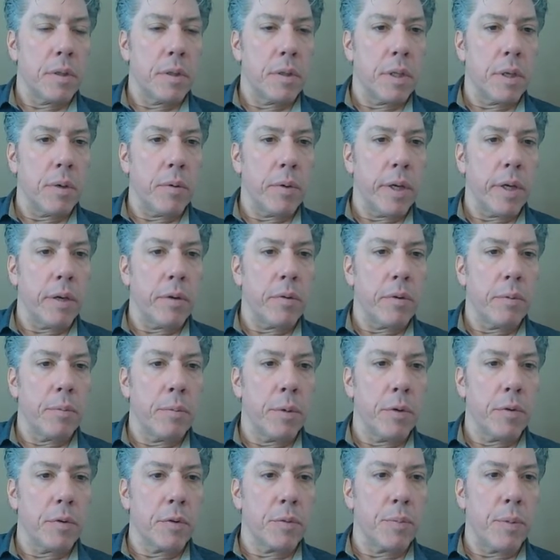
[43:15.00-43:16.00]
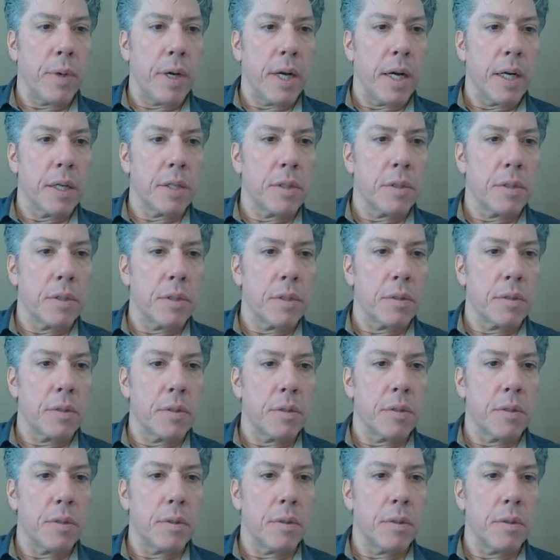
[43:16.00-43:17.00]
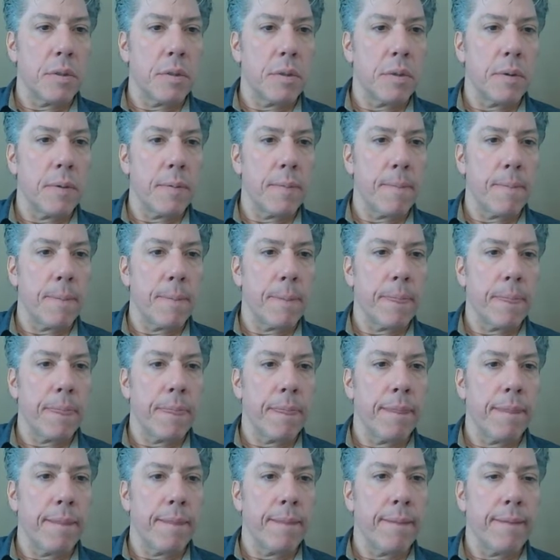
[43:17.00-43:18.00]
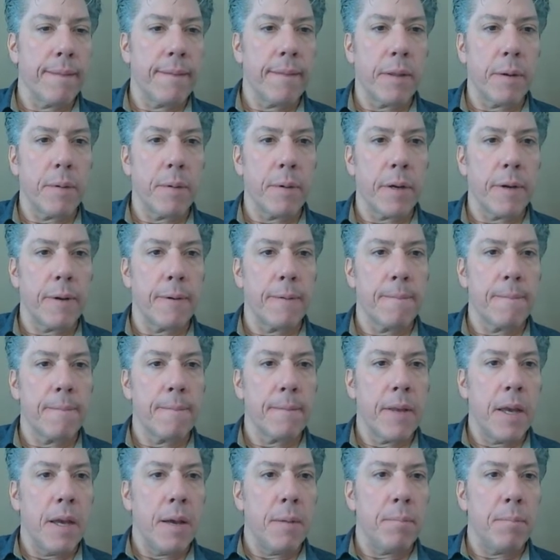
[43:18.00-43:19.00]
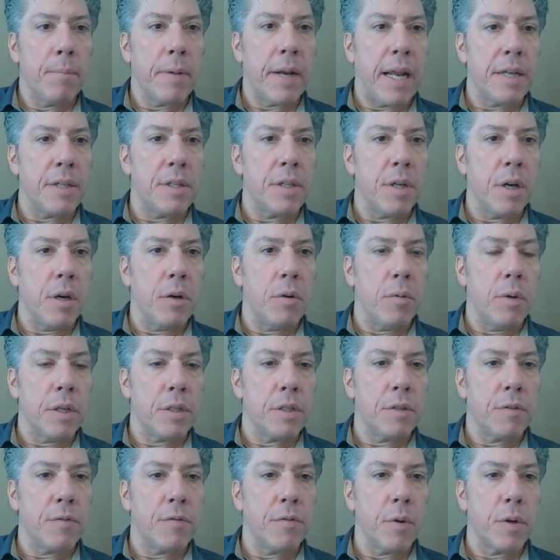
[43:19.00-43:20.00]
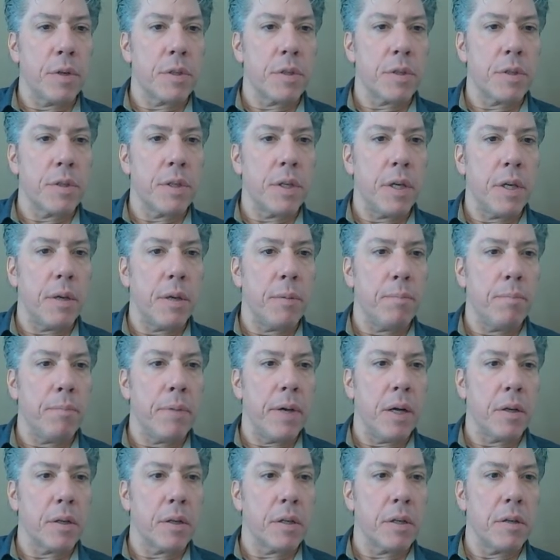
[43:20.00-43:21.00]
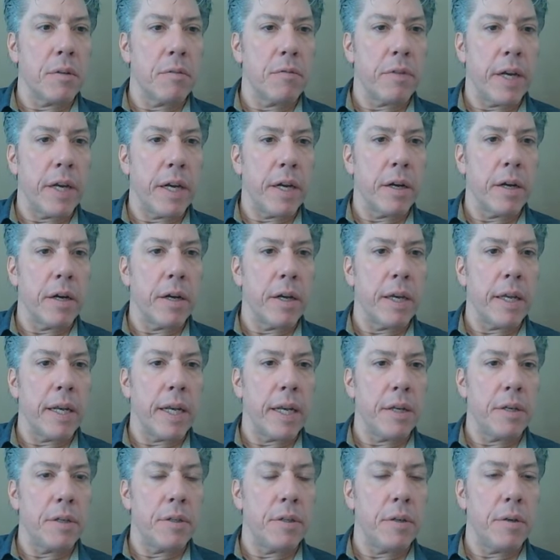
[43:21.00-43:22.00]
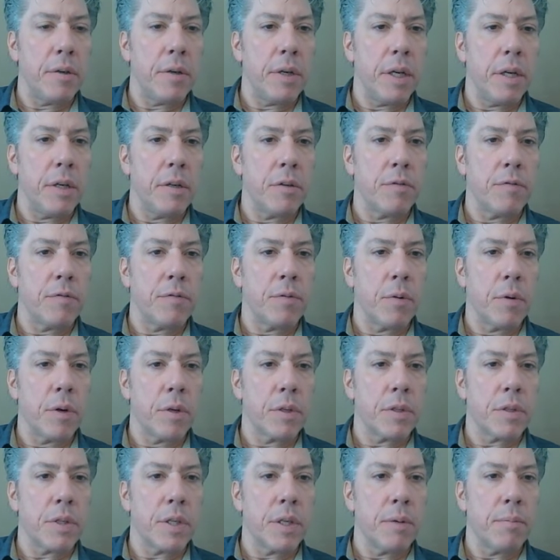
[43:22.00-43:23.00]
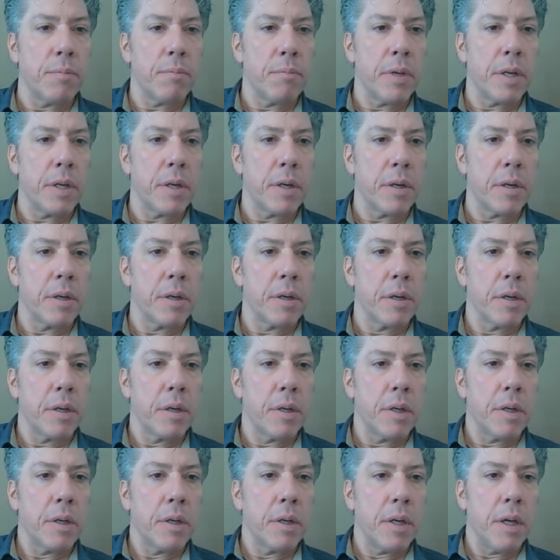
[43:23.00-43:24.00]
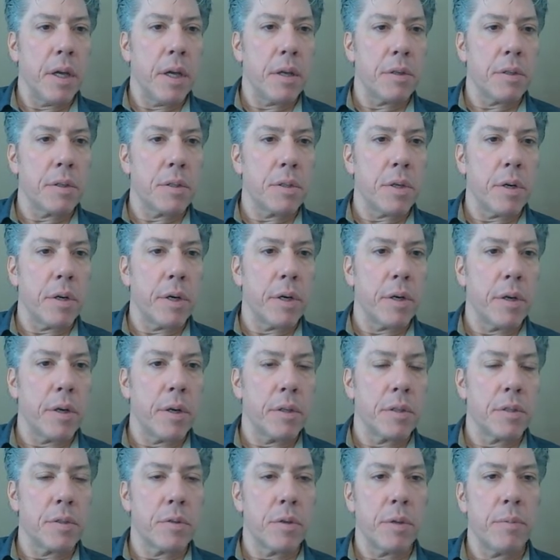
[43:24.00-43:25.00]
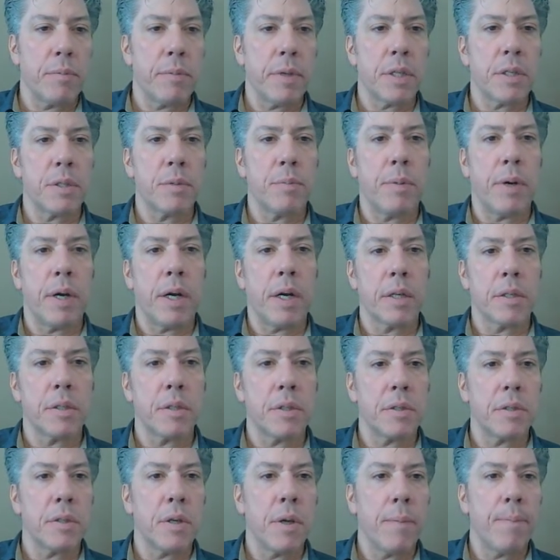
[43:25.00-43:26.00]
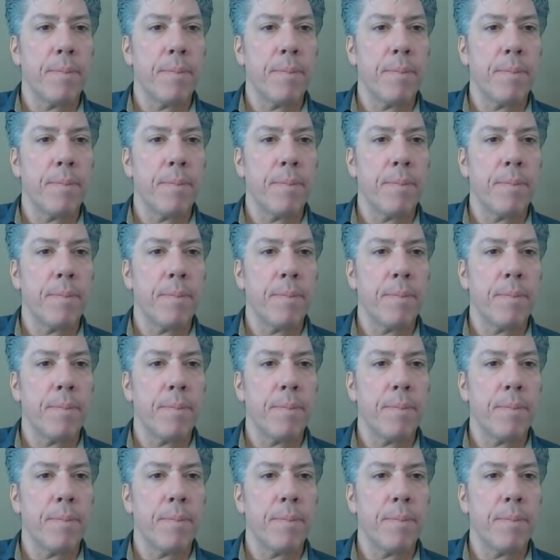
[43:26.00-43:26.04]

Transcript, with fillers: that way it removes boxes there we go but I don't want to force the belt conveyor and I do need to force the emitter I'll just turn it on so it emits boxes